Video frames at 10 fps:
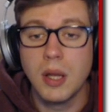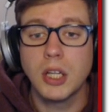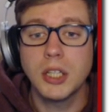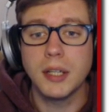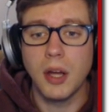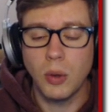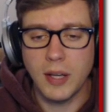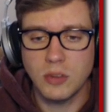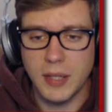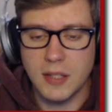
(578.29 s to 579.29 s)
Good, okay,
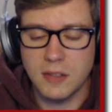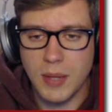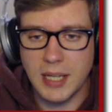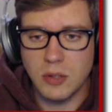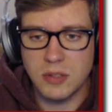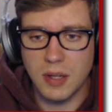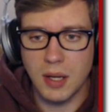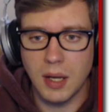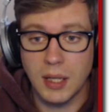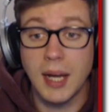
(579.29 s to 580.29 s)
sweet. So we can use
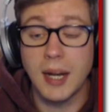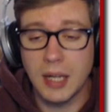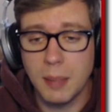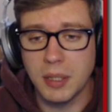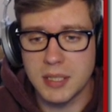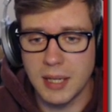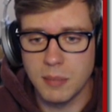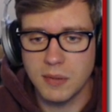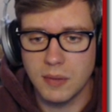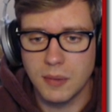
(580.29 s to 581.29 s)
a Cut a couple of times.